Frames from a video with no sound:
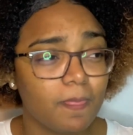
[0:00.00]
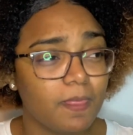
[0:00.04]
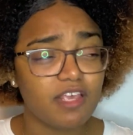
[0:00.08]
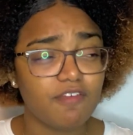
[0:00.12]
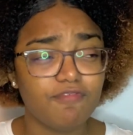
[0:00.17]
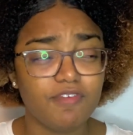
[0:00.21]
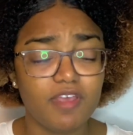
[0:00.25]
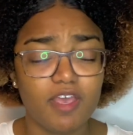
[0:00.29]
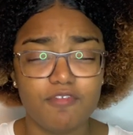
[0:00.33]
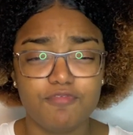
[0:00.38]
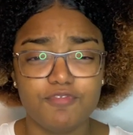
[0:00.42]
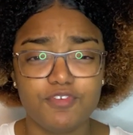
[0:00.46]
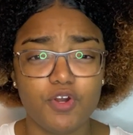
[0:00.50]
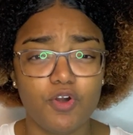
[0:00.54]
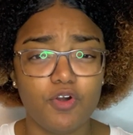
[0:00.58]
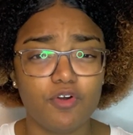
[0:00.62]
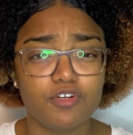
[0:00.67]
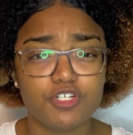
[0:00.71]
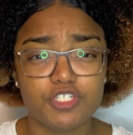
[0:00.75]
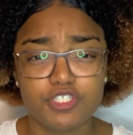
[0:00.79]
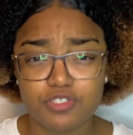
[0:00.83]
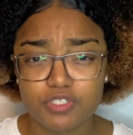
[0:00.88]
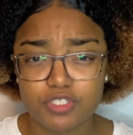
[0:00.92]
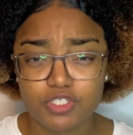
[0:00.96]
If
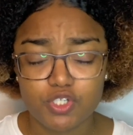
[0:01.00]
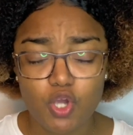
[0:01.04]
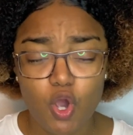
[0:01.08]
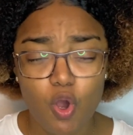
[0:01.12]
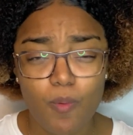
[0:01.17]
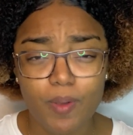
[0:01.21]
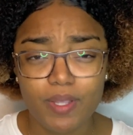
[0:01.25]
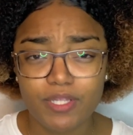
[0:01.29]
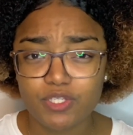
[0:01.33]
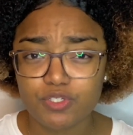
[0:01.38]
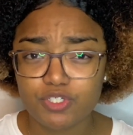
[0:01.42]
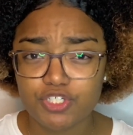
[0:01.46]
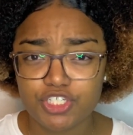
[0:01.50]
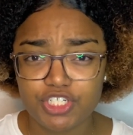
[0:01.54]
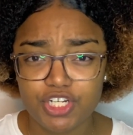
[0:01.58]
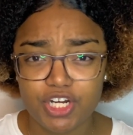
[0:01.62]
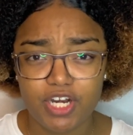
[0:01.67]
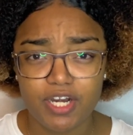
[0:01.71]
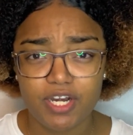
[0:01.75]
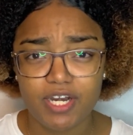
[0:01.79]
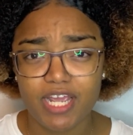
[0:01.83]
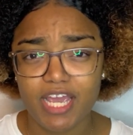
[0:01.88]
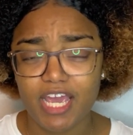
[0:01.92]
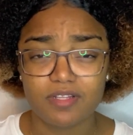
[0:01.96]
you're going to
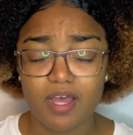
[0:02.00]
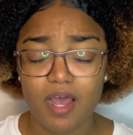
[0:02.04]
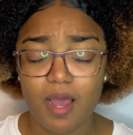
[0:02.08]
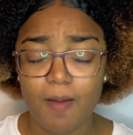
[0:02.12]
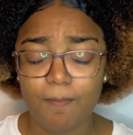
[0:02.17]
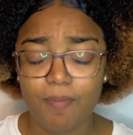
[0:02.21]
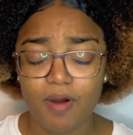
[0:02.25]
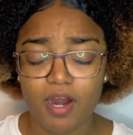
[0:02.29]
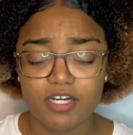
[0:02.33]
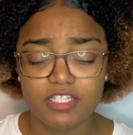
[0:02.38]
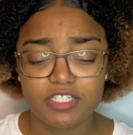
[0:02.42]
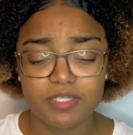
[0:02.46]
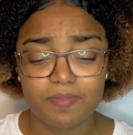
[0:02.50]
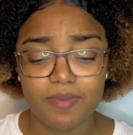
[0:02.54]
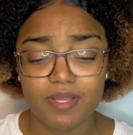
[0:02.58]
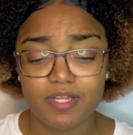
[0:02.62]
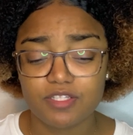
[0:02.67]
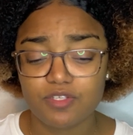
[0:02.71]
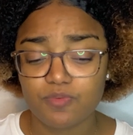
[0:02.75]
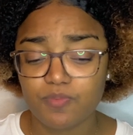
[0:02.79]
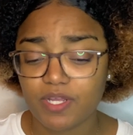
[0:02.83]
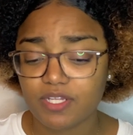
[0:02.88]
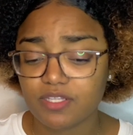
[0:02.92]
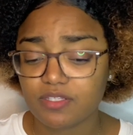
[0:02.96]
share an
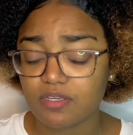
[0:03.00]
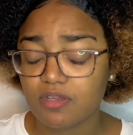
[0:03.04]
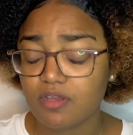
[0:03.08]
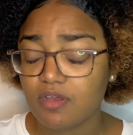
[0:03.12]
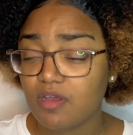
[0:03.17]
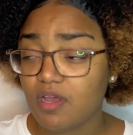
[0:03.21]
apartment with